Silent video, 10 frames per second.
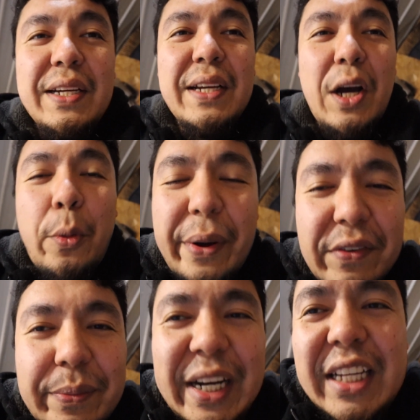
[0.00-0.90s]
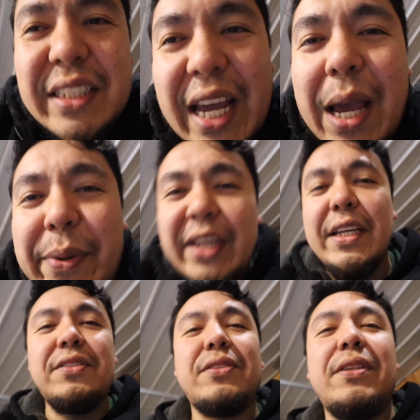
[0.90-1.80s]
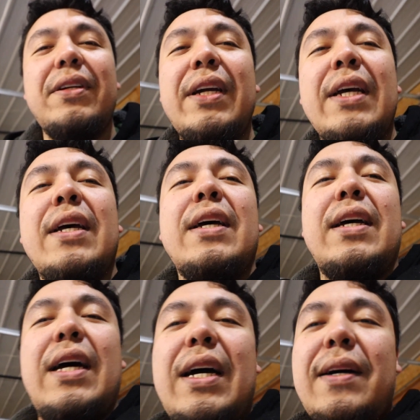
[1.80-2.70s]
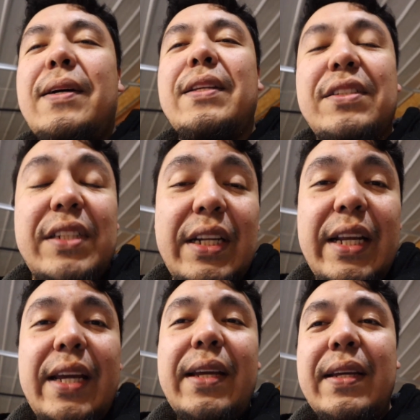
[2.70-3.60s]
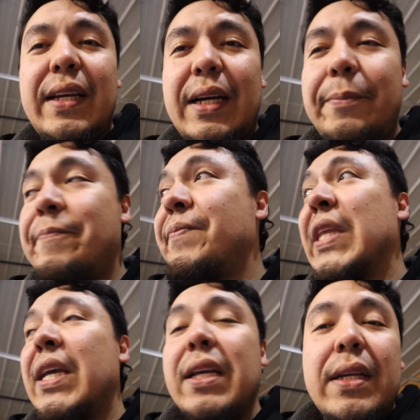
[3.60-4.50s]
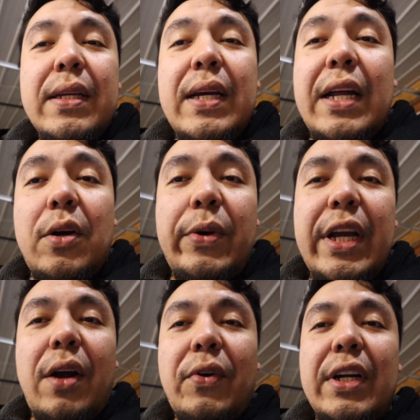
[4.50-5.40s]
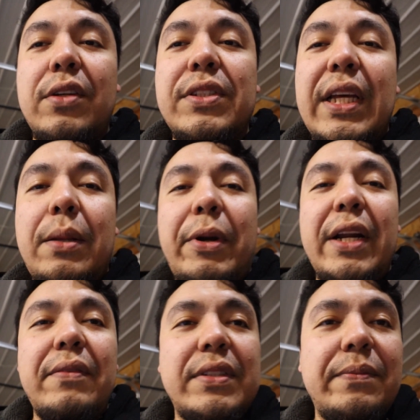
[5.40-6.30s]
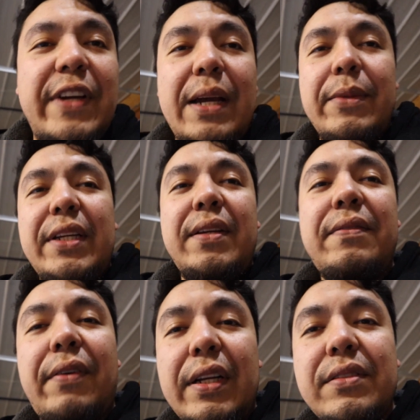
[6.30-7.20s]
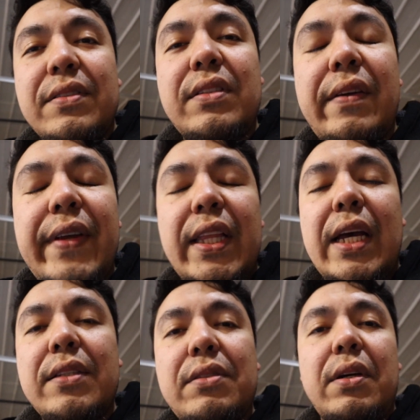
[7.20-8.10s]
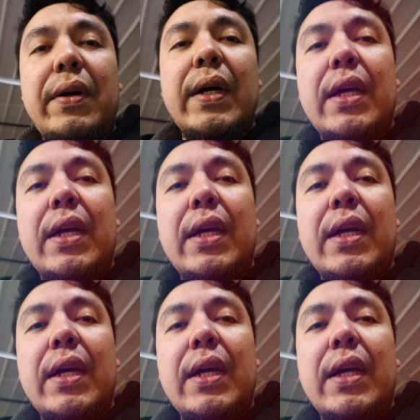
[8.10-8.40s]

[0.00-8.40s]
hope everybody has a happy Easter this Sunday. I know we are. We're going to go celebrate it with some family, friends, and stuff like that. So